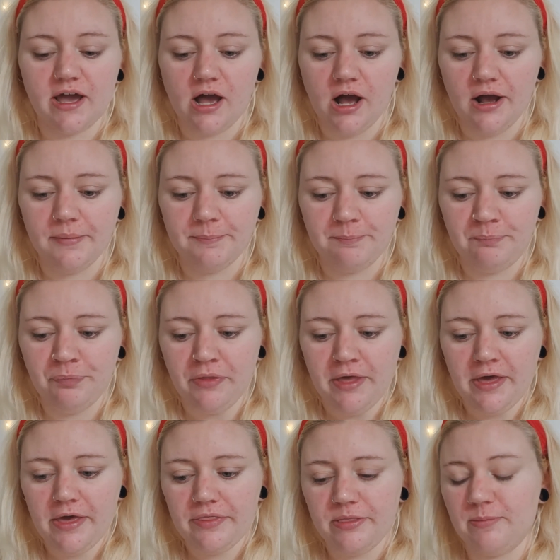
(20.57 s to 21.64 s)

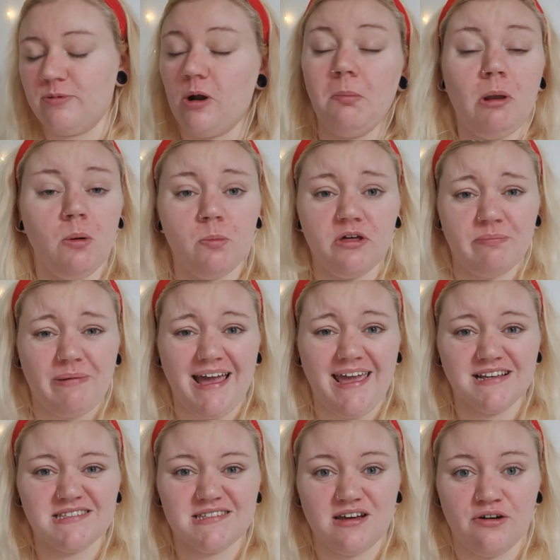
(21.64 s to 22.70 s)
The problem with
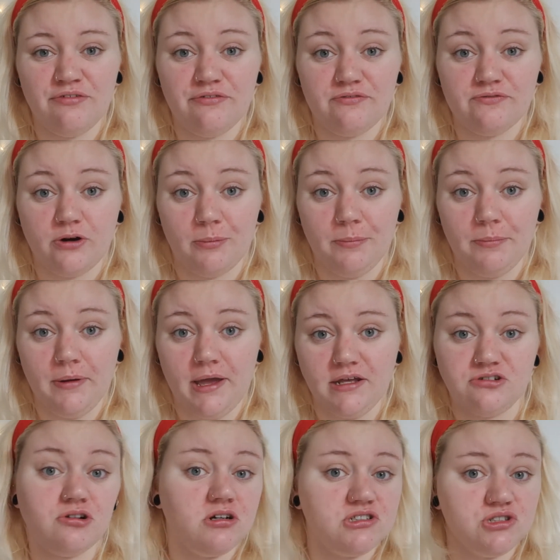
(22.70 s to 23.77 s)
buying stuff from
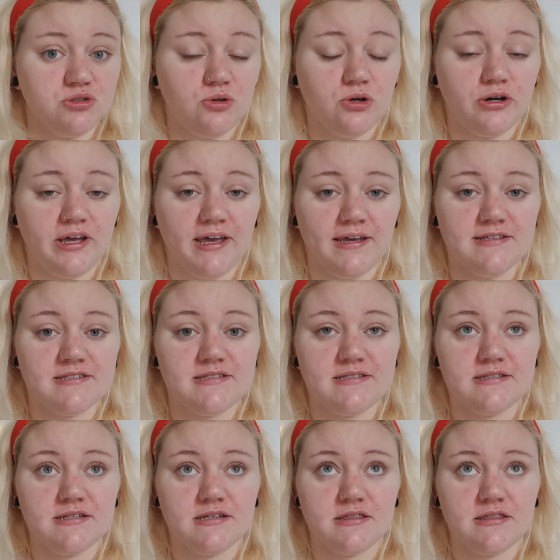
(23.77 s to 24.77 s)
a drugstore is